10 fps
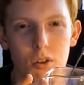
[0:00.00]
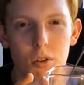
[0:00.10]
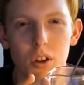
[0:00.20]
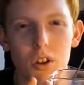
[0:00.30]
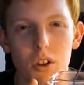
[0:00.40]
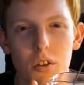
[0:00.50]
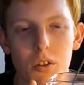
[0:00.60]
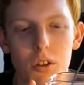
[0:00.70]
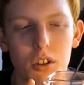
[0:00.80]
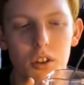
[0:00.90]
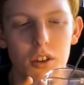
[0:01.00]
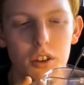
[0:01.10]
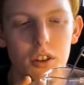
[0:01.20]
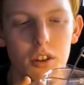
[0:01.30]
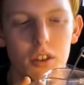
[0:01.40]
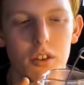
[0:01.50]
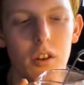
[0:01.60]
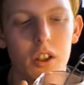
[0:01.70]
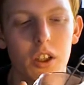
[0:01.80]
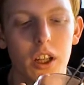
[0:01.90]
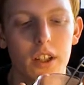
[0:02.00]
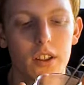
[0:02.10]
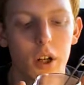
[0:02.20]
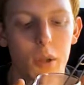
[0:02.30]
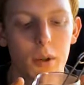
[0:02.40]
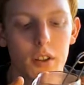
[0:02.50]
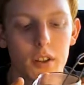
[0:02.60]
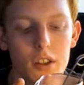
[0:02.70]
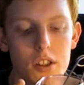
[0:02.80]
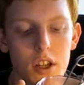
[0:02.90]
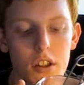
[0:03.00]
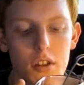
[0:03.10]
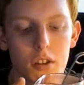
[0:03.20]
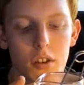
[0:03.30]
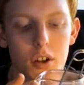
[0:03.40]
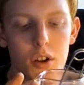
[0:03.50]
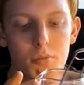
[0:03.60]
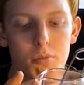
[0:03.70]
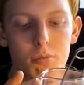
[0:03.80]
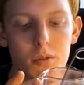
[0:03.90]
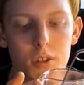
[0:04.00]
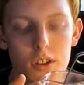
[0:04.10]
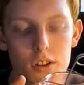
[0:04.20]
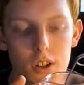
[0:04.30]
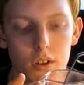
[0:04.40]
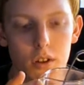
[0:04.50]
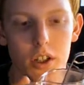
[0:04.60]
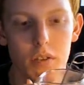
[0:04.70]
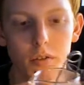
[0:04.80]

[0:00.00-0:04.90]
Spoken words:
really can't talk about the tea yet, because it's not ready.